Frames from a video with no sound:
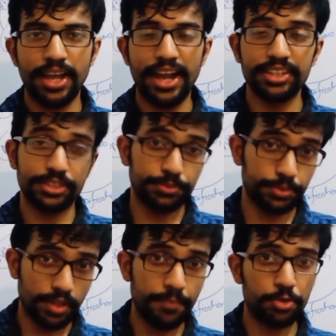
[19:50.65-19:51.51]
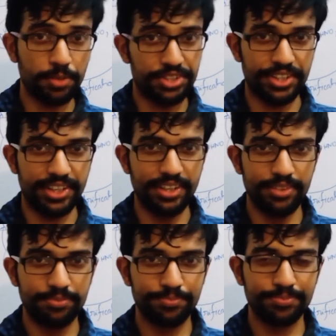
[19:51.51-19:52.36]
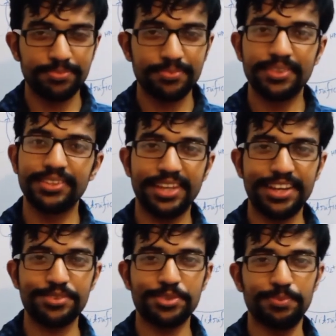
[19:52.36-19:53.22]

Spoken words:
and subscribe to my channel. Thank you so